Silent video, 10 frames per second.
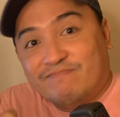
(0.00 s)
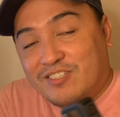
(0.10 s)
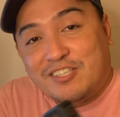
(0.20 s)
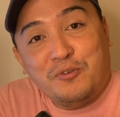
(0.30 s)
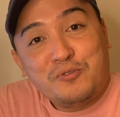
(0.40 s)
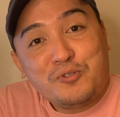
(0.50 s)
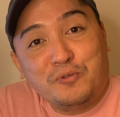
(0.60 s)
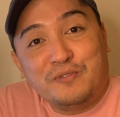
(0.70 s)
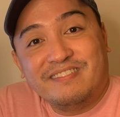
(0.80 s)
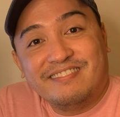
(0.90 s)
see you
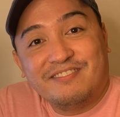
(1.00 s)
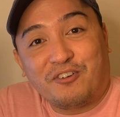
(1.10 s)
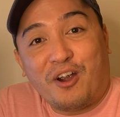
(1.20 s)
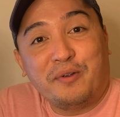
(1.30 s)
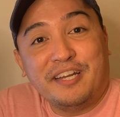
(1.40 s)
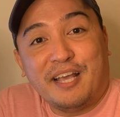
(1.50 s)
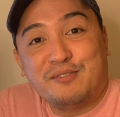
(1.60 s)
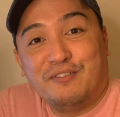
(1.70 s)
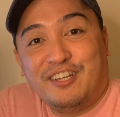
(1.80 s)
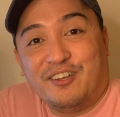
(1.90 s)
soon for our next
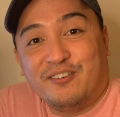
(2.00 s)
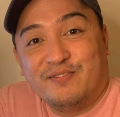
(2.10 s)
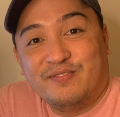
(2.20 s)
video.